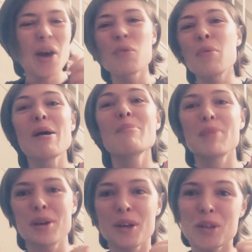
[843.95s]

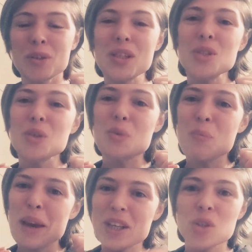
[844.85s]
Remember, you need to
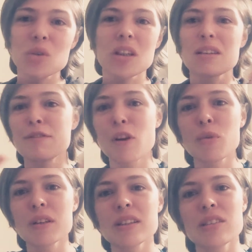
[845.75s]
make sure that the
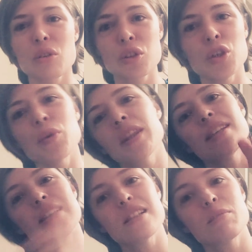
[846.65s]
focus is on you, and
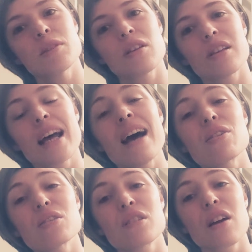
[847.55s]
this needs to be done in the
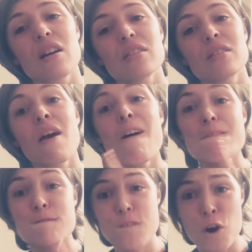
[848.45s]
house and garden
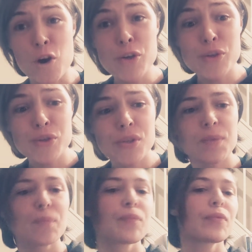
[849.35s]
first.
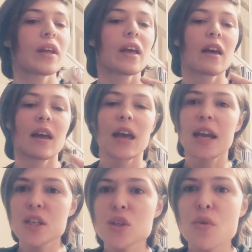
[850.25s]

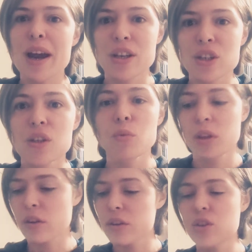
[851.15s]
Interaction with
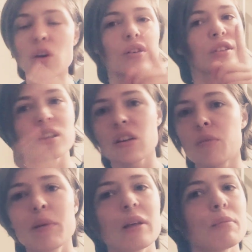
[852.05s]
other dogs and other
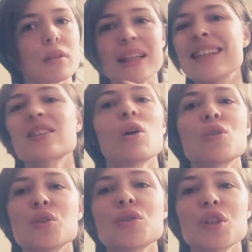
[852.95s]
people is on
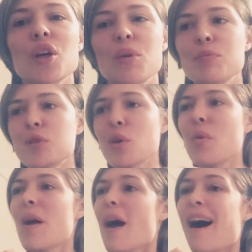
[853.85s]
your terms. So
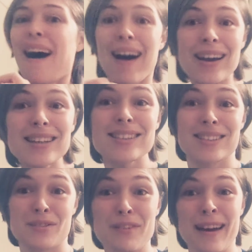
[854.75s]
harness
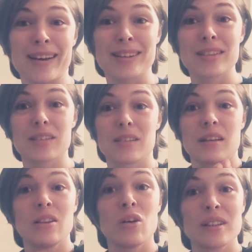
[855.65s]
the fact
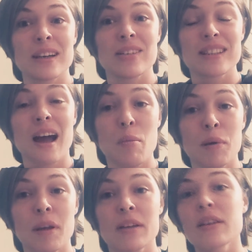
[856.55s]
that lockdown is
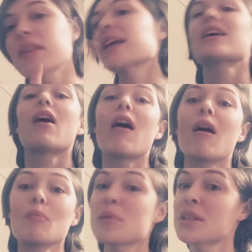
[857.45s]
happening, that they
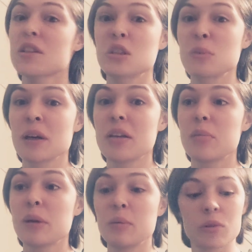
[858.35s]
can't be touched by other
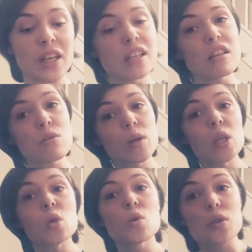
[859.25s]
people. They need to
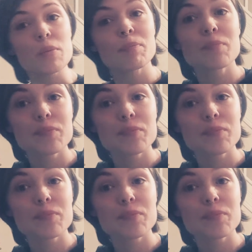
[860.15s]
ignore them.